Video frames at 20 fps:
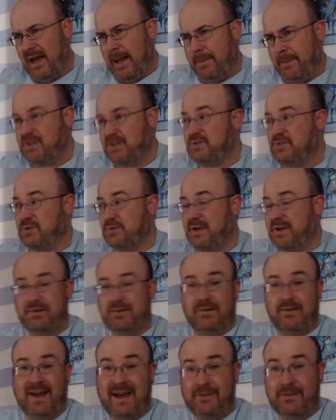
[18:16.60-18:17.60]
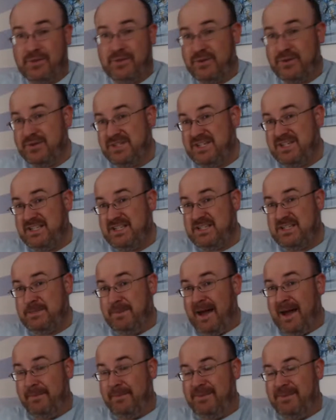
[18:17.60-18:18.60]
Preece was running around the 13th
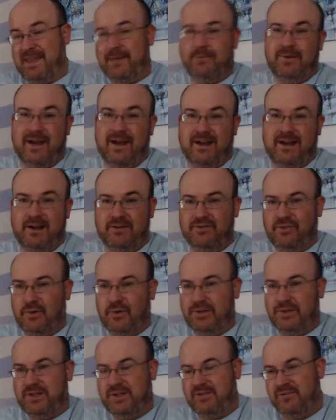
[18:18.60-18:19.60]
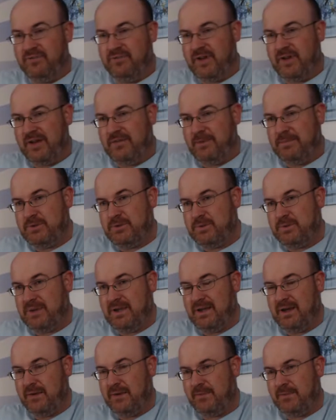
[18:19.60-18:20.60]
spot when that wreck unfolded in front of him
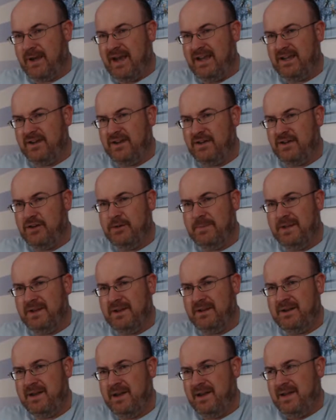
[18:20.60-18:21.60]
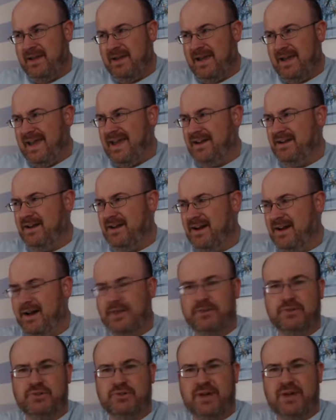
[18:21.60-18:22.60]
between Ryan Newman and
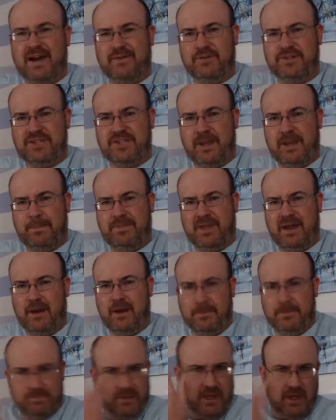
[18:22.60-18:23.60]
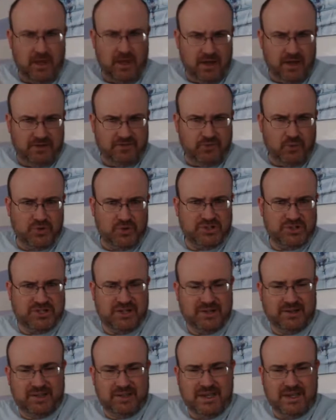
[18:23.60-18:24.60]
other drivers up there.
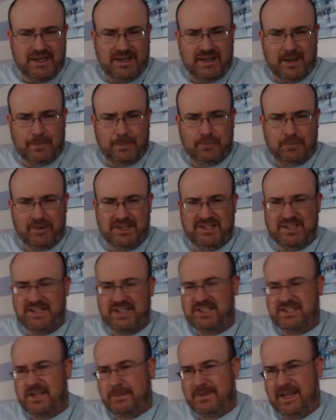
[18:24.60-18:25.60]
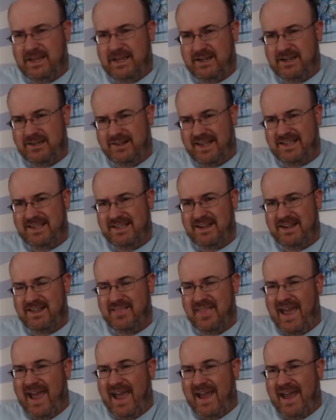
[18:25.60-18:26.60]
Unfortunately, Preece ends up getting collected in
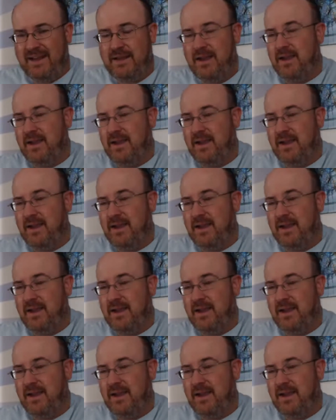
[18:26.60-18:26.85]
that,